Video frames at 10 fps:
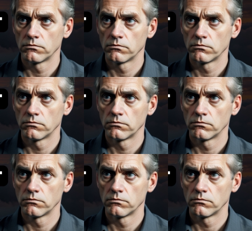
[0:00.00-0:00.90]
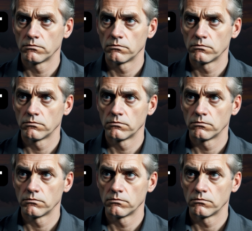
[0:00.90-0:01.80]

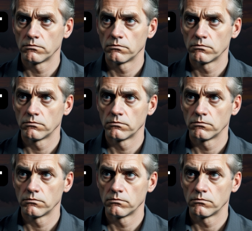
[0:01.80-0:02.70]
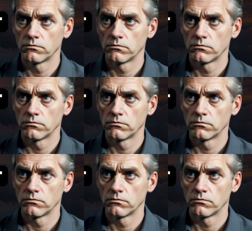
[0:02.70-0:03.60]

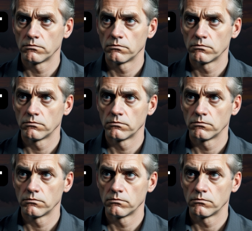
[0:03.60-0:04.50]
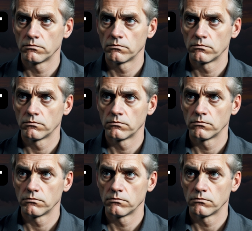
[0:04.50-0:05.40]

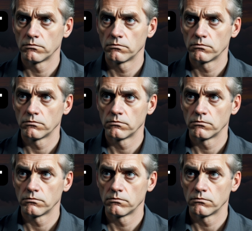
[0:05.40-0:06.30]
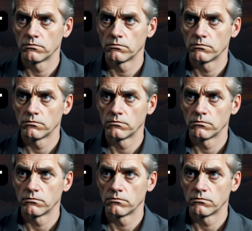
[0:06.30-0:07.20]

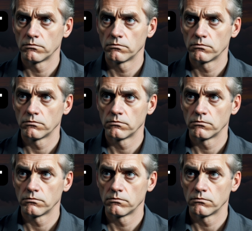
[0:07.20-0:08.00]
This is a still picture; no speech is visible.